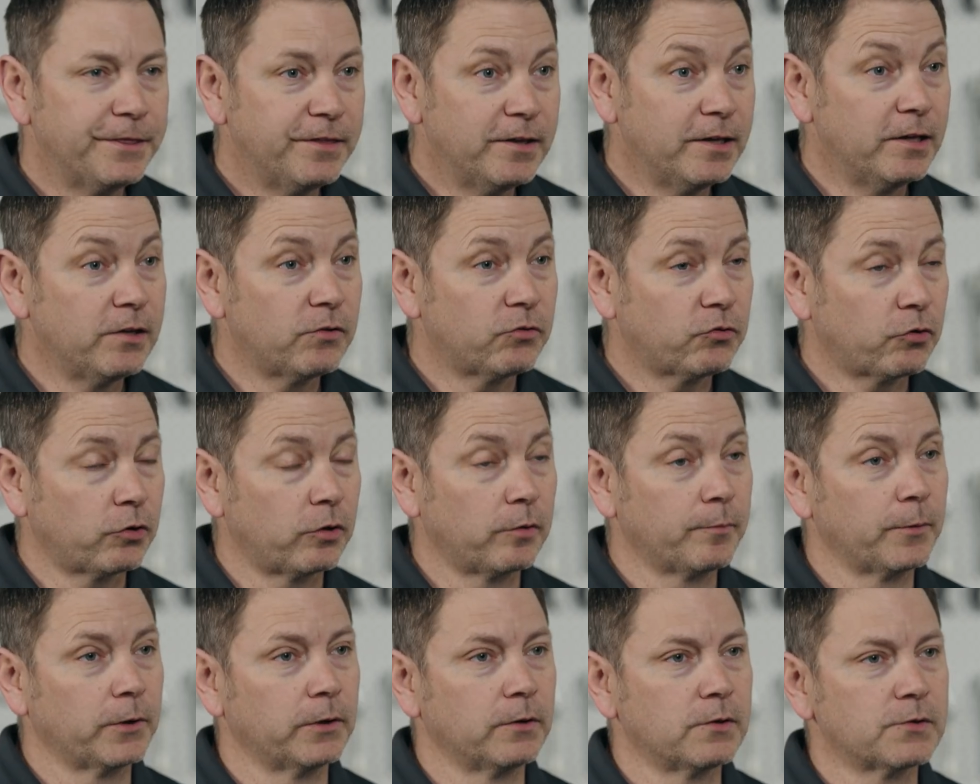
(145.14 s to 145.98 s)
These
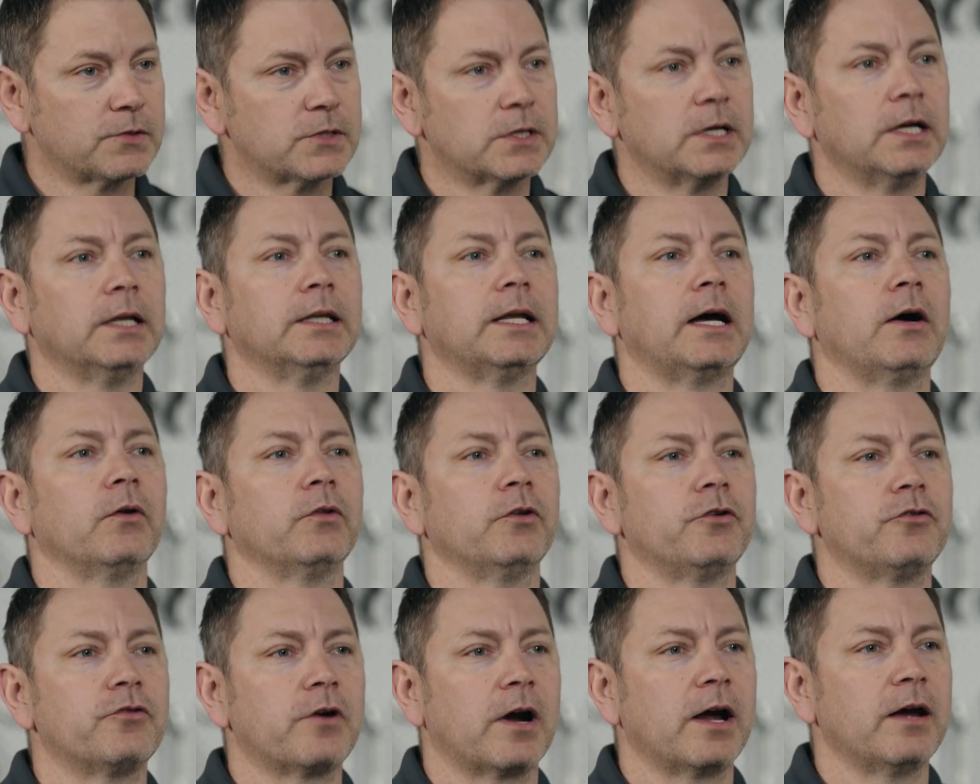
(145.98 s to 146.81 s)
terminals allow
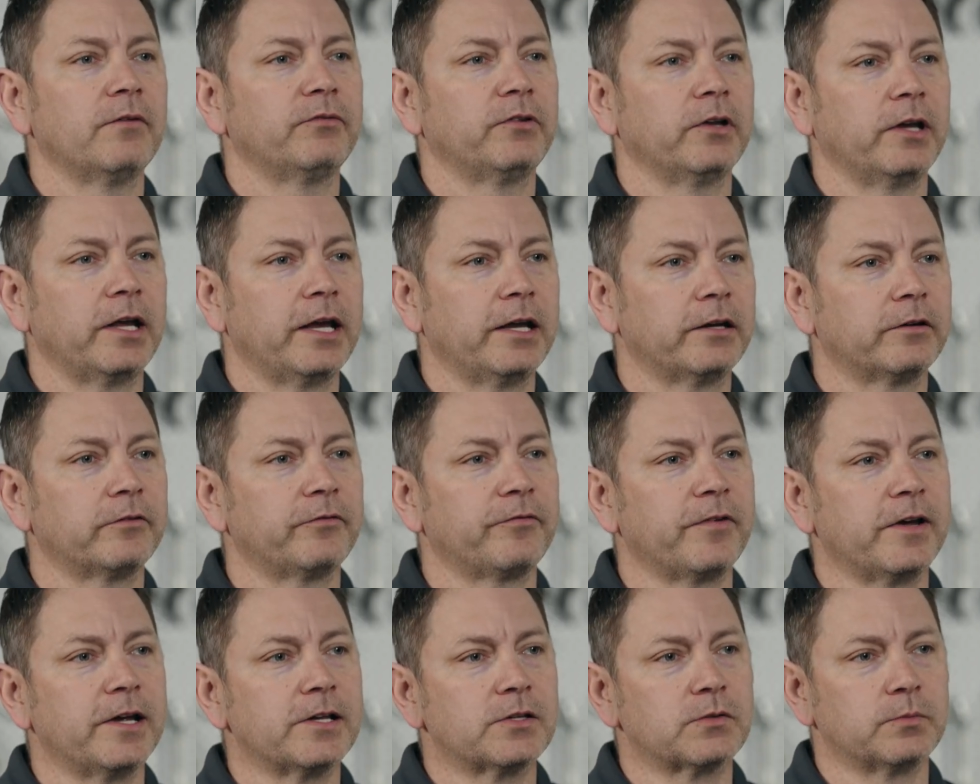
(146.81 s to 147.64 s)
the drive to
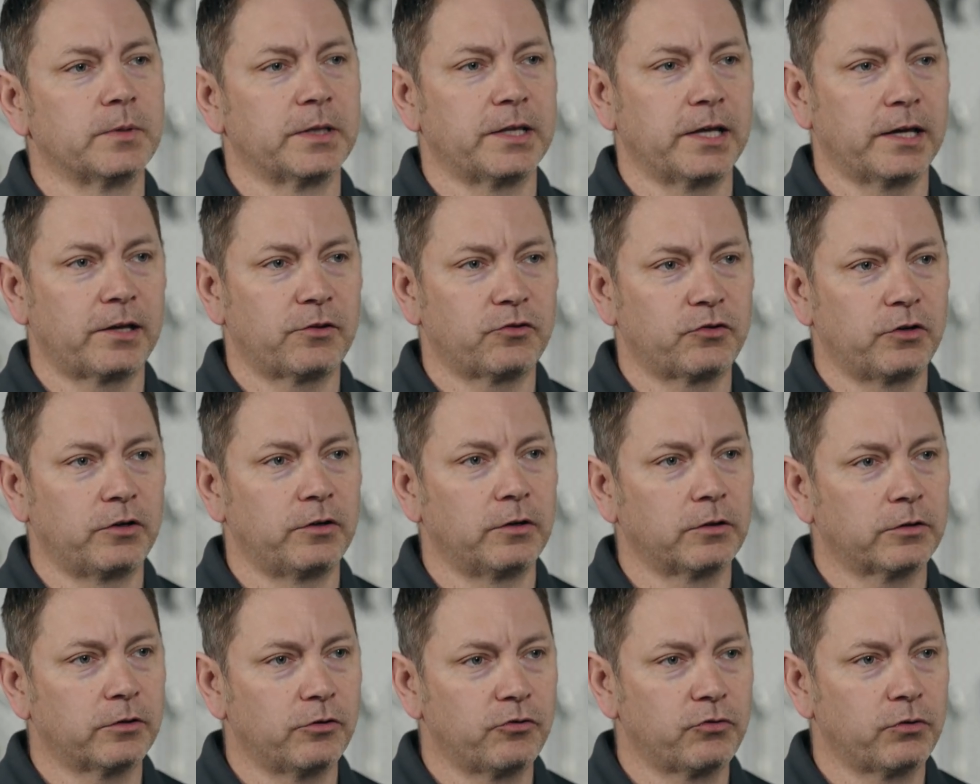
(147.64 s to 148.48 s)
interface with
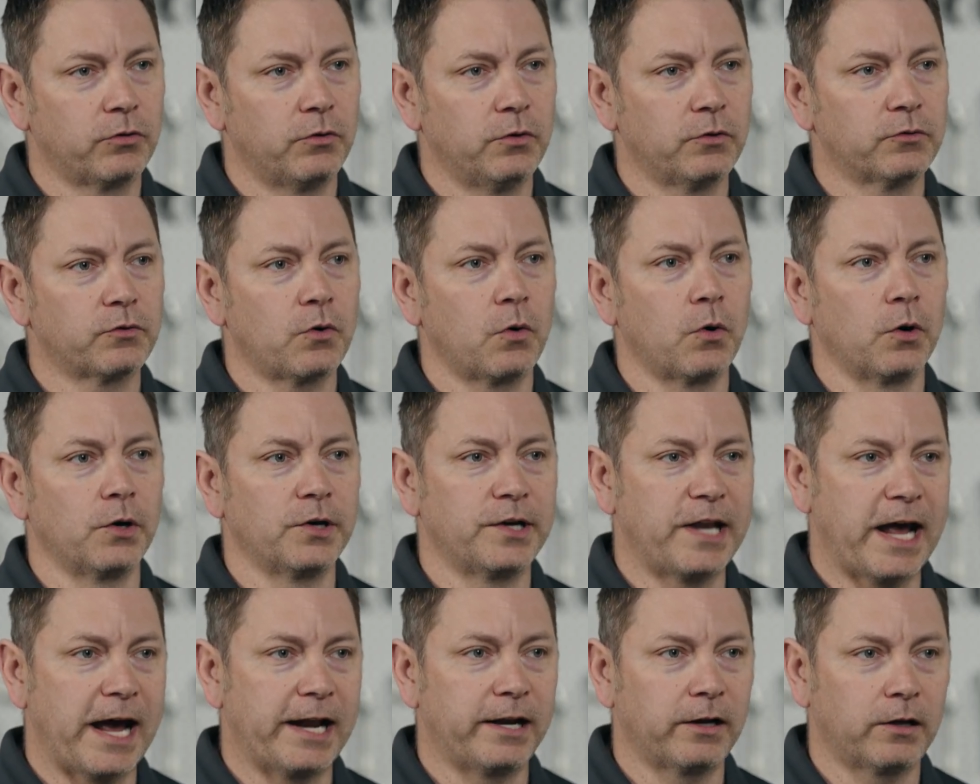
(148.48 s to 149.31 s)
external controls or
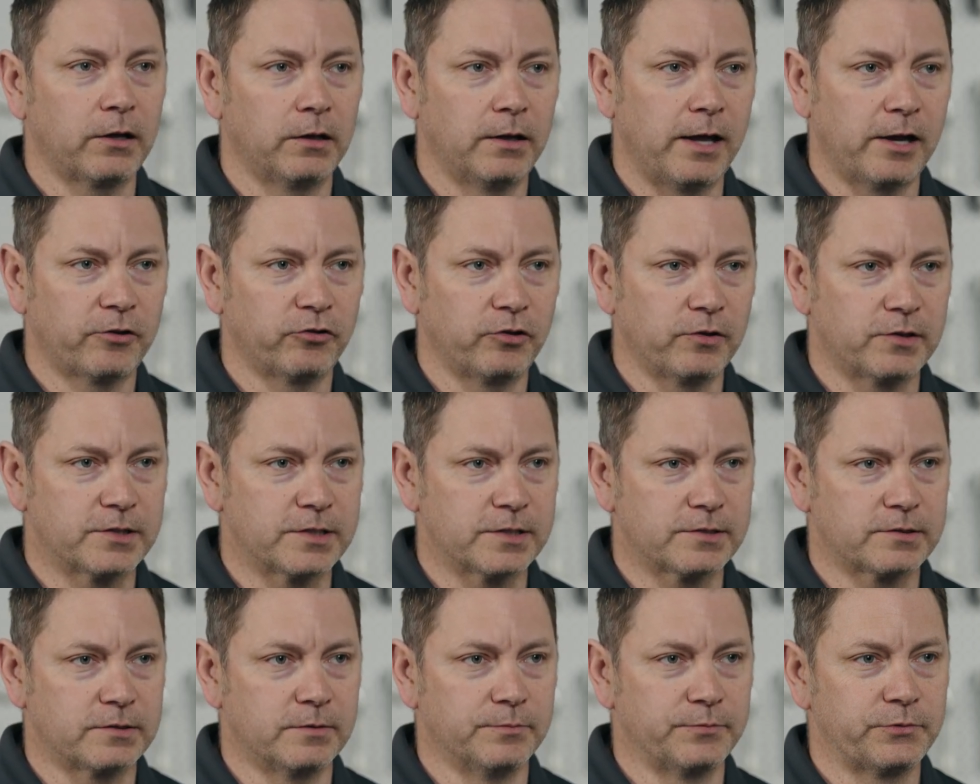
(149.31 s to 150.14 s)
data collection
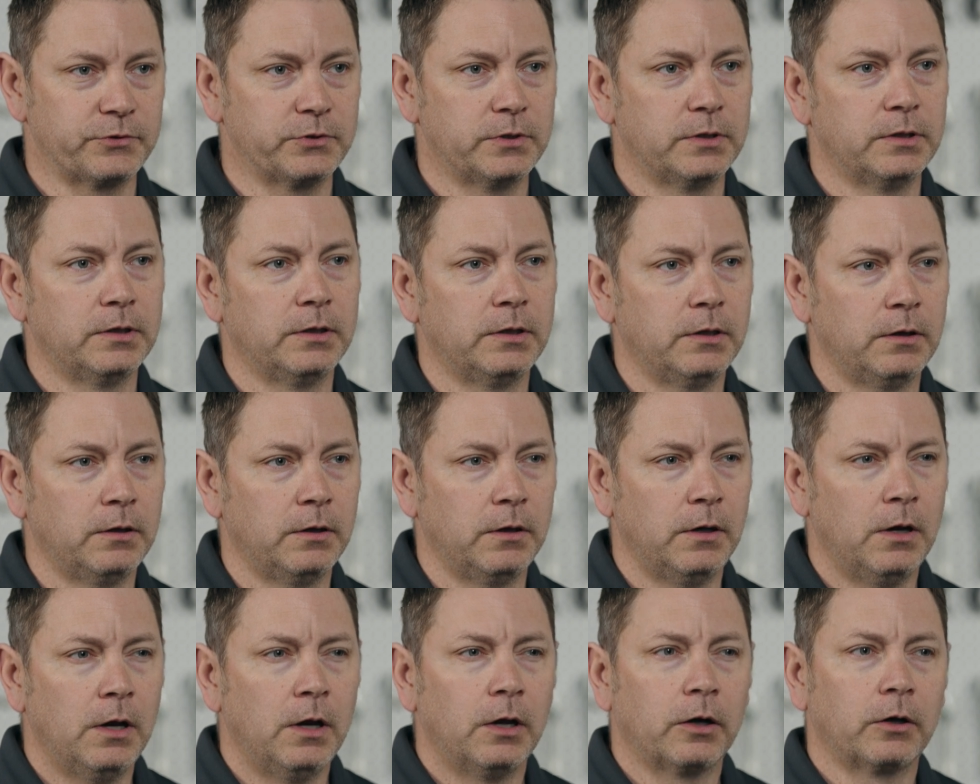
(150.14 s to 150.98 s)
systems.
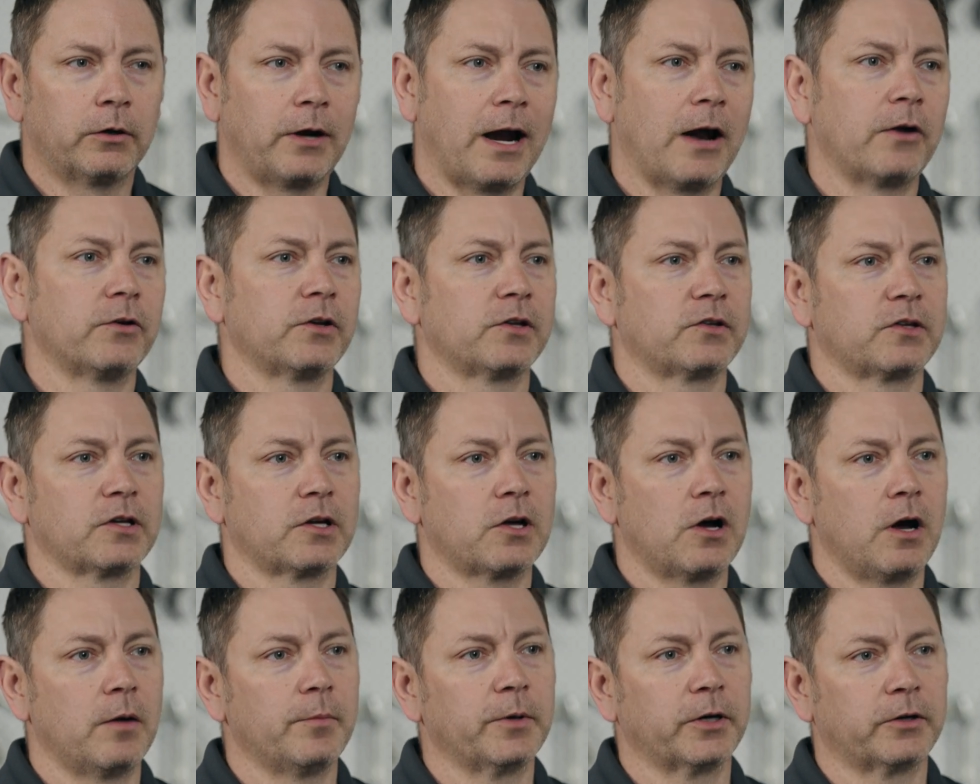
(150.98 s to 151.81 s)
Ground is the
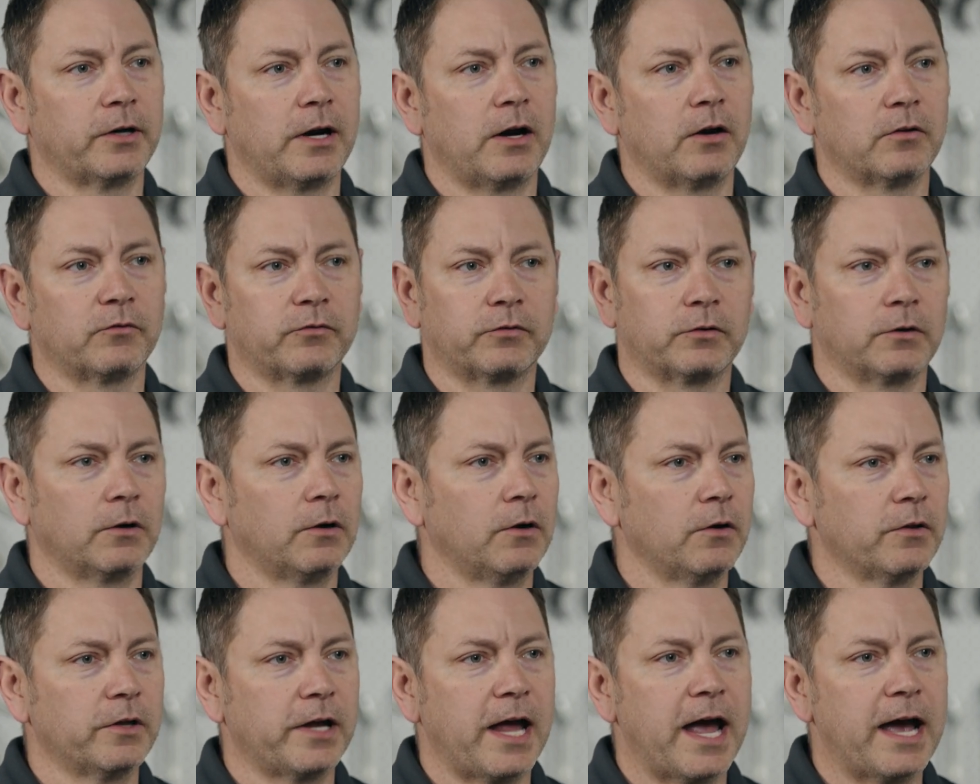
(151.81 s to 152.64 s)
common ground for
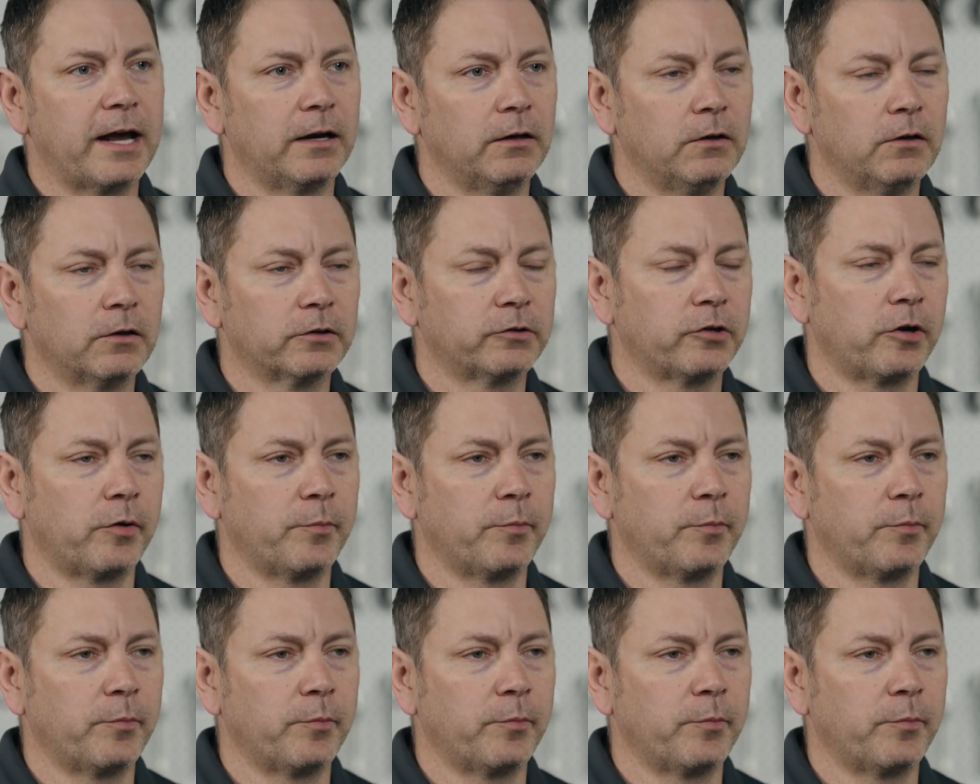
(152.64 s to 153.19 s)
all the analog